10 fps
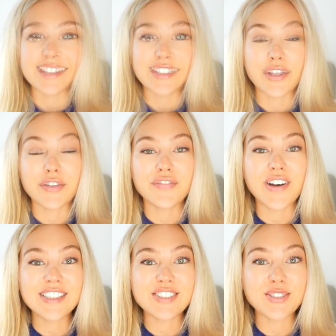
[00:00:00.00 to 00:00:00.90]
So the
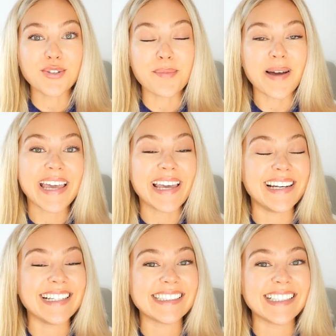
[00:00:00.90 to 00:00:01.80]
first store on my hit
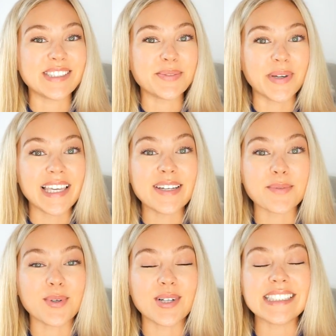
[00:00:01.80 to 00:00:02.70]
list this week
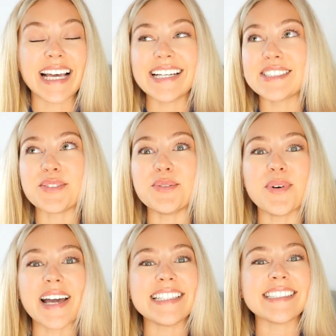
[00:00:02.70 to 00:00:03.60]
was, as
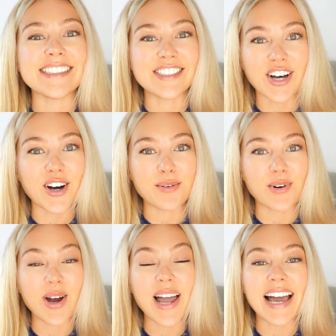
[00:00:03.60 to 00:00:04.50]
always,
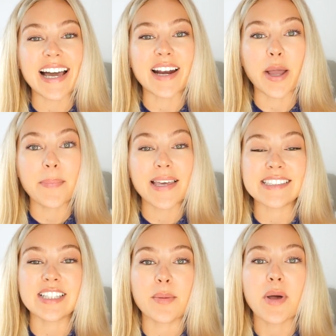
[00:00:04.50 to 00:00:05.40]
Zara, and I
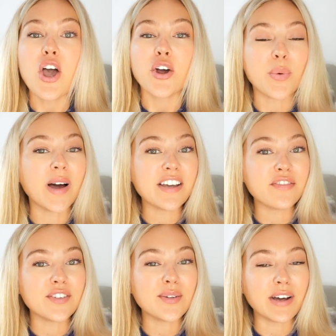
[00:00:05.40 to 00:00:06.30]
picked up quite a
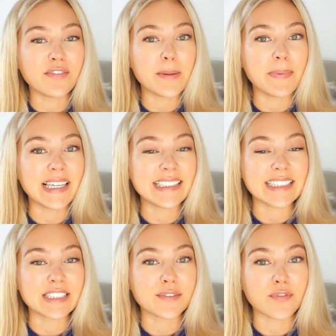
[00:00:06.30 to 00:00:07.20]
few lovely
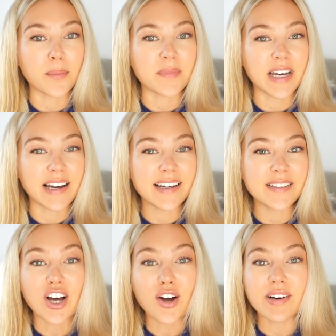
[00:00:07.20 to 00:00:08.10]
pieces from there.
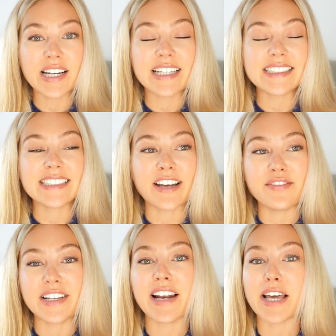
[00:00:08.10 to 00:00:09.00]
Zara is
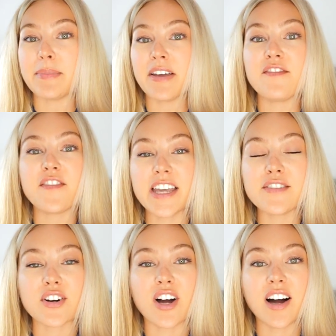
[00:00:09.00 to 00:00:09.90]
definitely like my
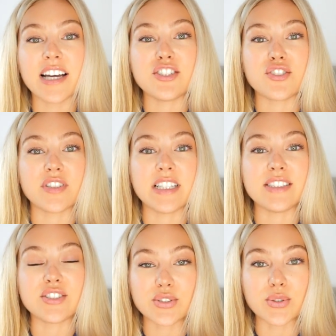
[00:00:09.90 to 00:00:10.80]
favourite high
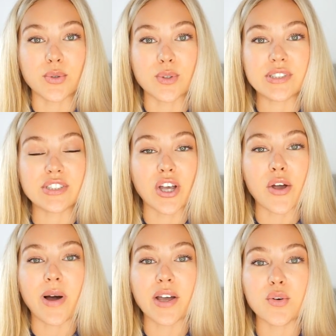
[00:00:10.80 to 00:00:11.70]
street store, so
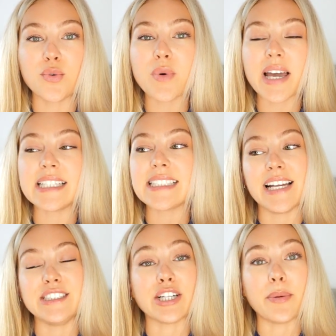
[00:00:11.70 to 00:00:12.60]
I always
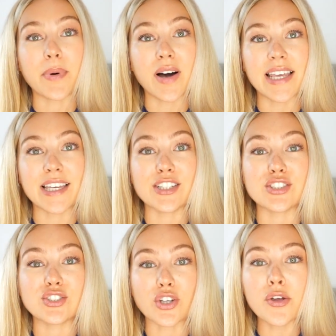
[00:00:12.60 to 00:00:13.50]
end up buying
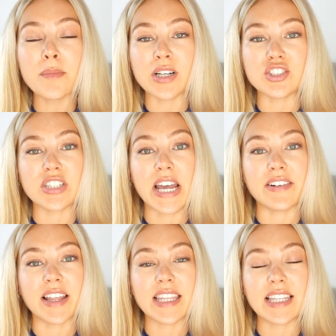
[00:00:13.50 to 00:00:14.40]
so much there,
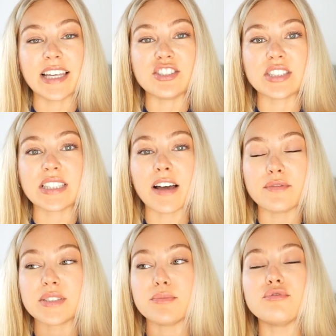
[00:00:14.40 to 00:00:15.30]
and I think they just have
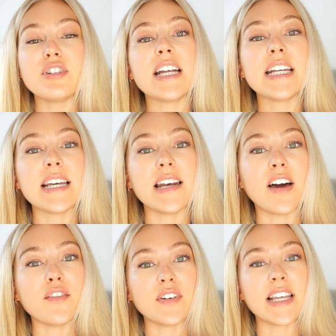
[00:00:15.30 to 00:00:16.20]
some really
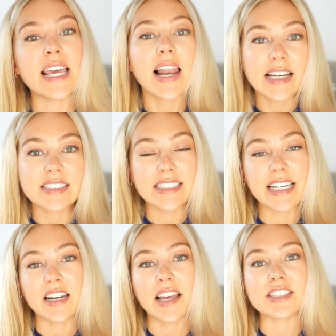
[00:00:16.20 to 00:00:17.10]
lovely,
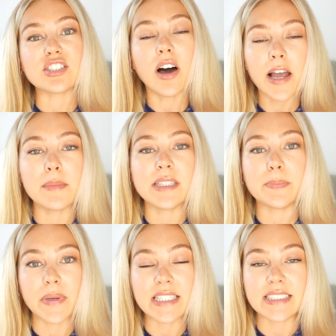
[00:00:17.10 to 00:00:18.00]
classic, like timeless
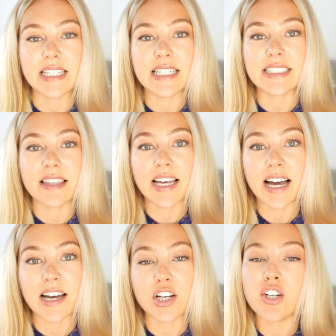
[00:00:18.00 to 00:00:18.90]
pieces
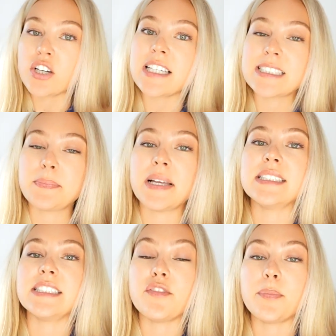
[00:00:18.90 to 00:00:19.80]
that look
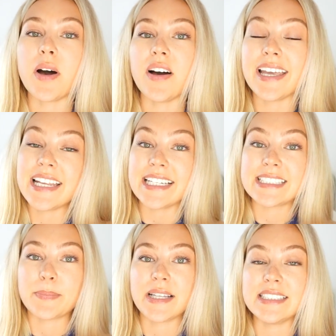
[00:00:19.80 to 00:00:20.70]
expensive but are
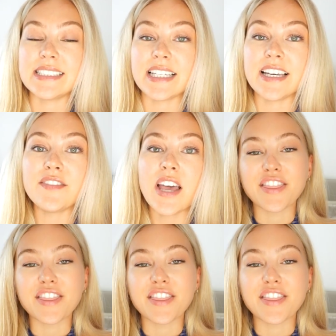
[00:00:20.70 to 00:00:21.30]
inexpensive.